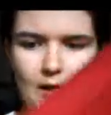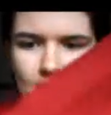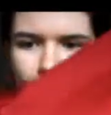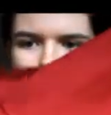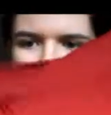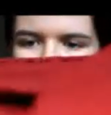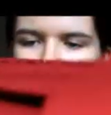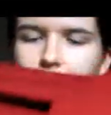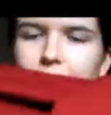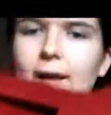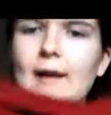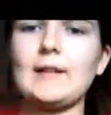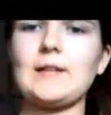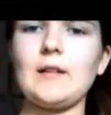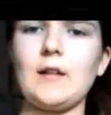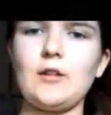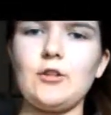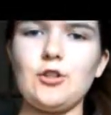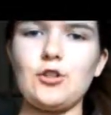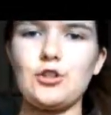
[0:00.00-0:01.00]
And I
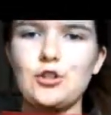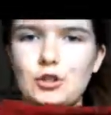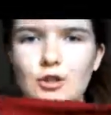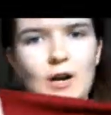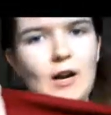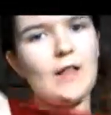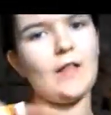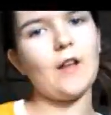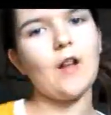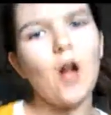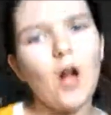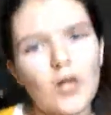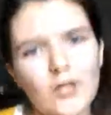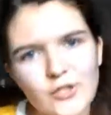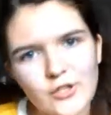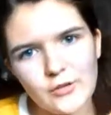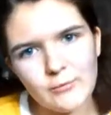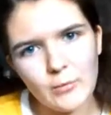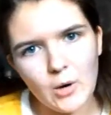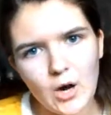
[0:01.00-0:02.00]
guess I'll just try the
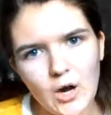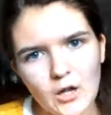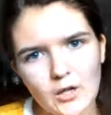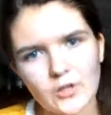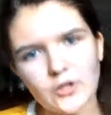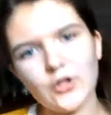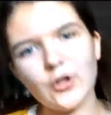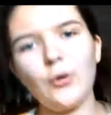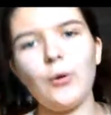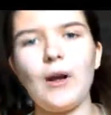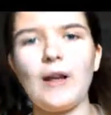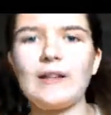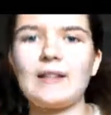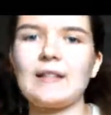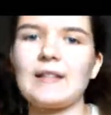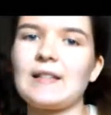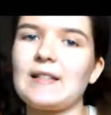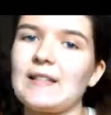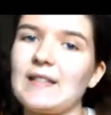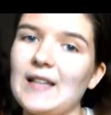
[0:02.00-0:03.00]
costume on so you guys
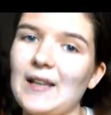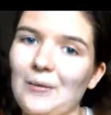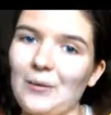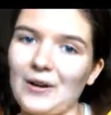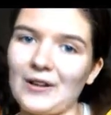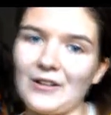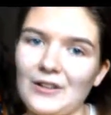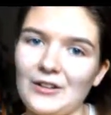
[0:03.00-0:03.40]
can see what